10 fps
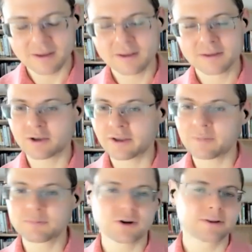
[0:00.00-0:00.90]
So I
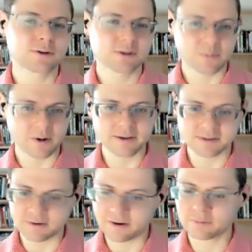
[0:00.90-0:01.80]
kept trying to surprise
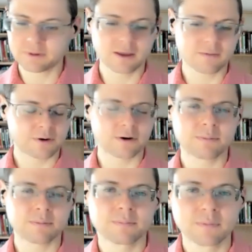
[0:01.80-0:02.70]
her. I give
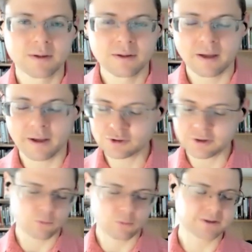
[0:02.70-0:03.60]
her, I
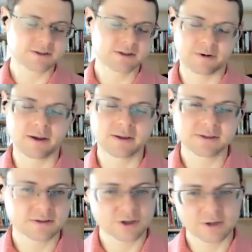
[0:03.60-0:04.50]
try one surprise
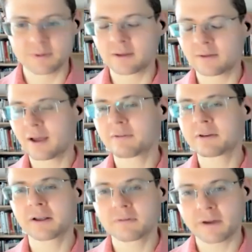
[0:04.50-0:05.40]
and she'd be have a
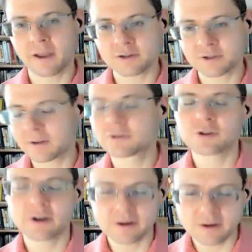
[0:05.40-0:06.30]
negative reaction. I
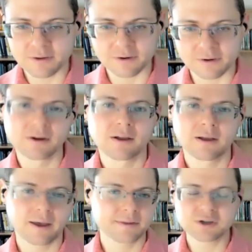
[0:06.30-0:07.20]
try another,
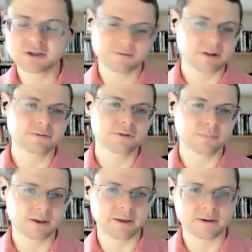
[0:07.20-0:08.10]
and it just felt to
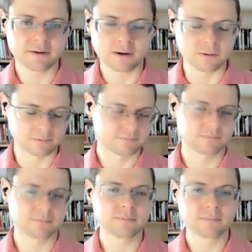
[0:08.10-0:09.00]
me like, oh,
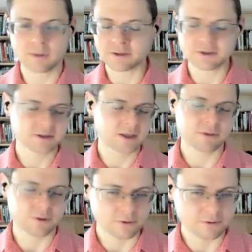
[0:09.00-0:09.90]
I just gave her
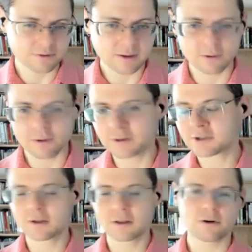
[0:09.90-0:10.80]
the wrong thing, or I
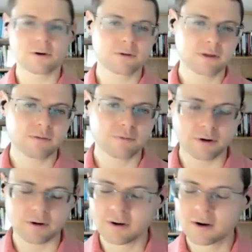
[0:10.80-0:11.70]
just did the wrong thing for
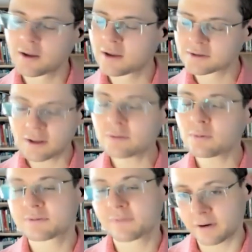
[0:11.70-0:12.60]
her. So that
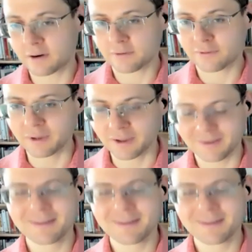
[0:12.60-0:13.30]
was very hard for me.